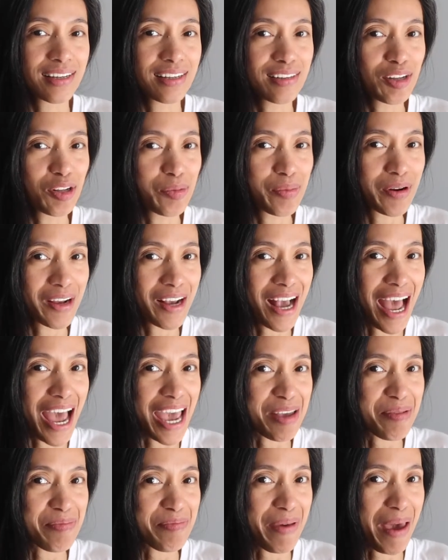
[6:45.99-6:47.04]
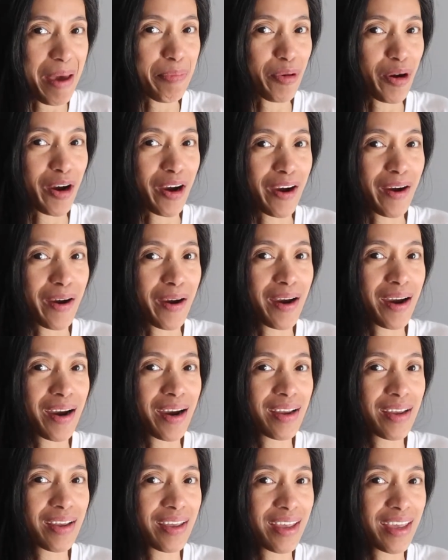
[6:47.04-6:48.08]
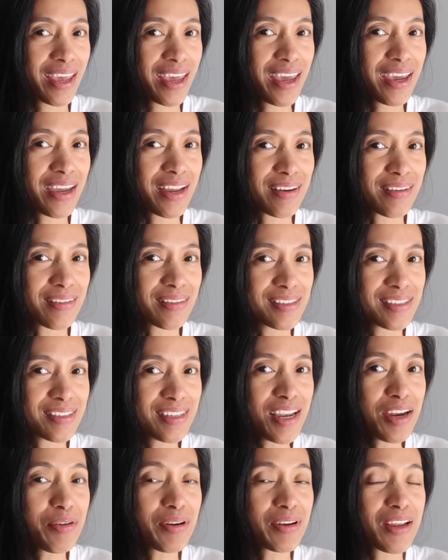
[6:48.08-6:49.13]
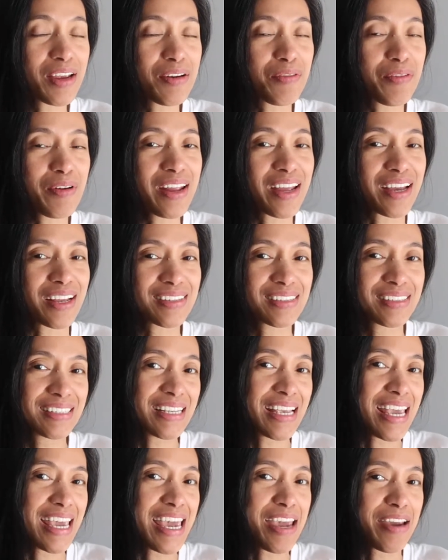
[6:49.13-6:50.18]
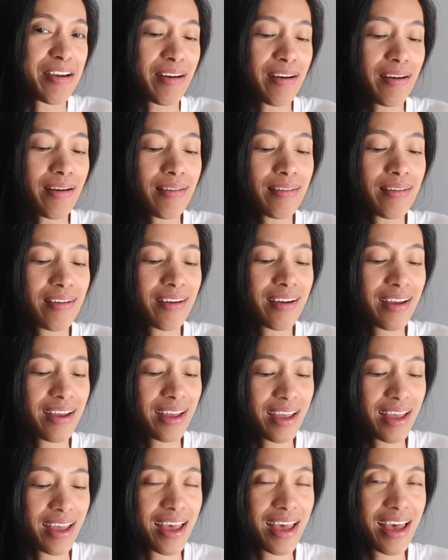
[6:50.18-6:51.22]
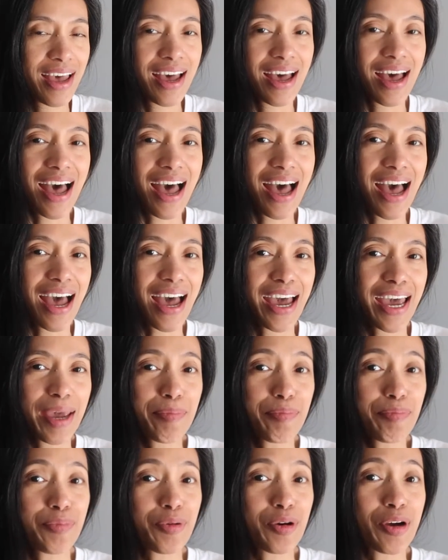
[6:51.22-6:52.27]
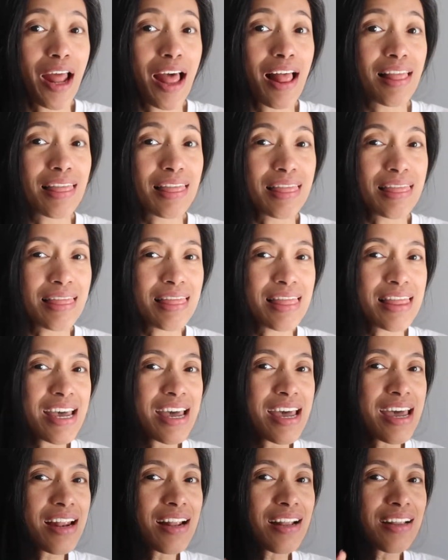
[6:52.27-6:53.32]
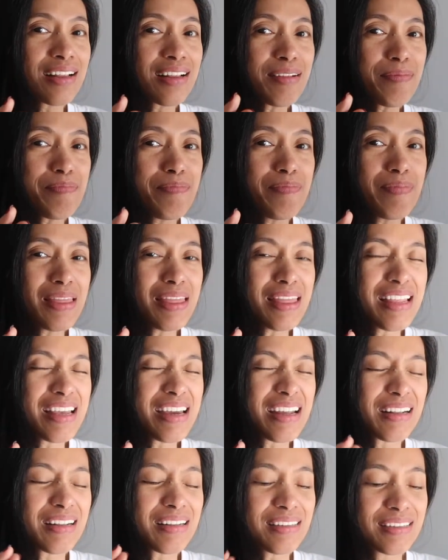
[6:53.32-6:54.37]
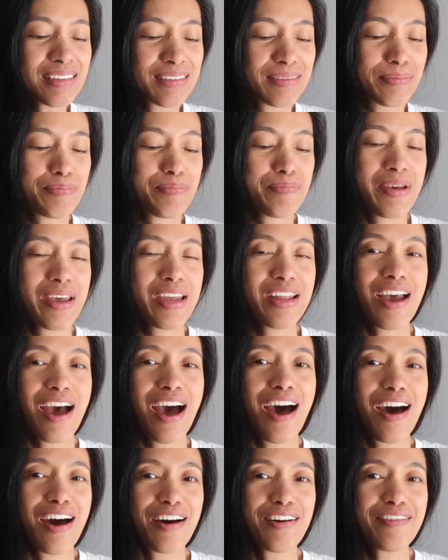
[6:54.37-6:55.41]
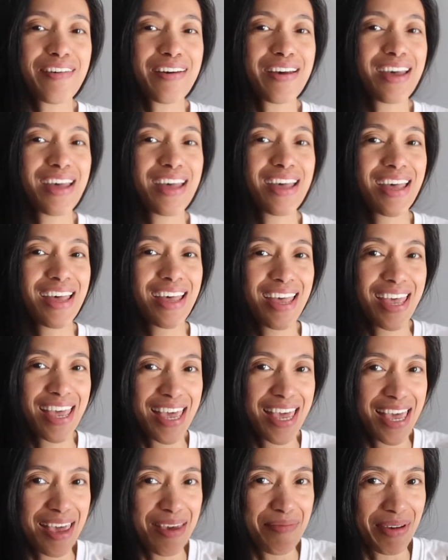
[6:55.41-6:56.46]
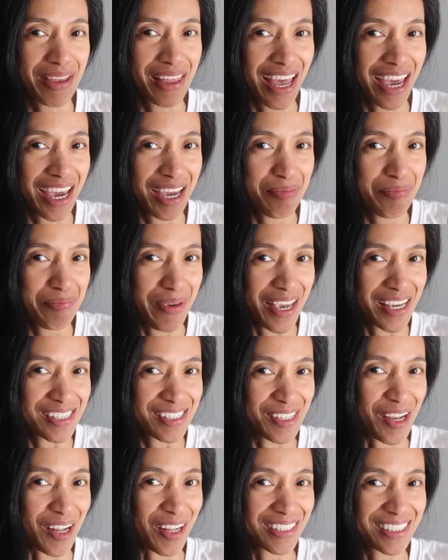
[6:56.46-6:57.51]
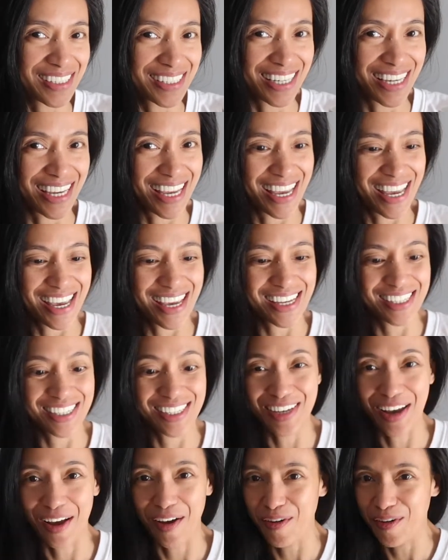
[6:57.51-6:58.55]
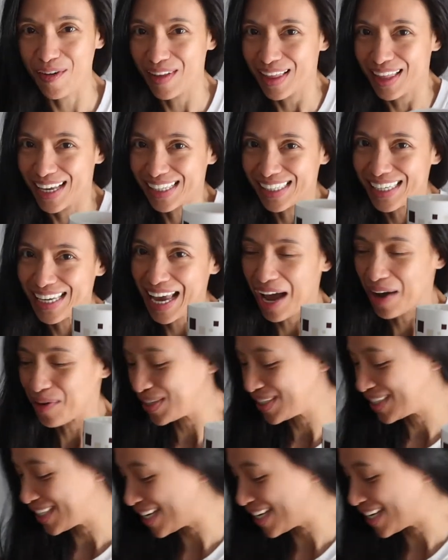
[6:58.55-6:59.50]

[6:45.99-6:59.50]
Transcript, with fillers: a little bit of cayenne pepper. And secret ingredient here, I put a little, little bit of Himalayan pink salt. So let's see how it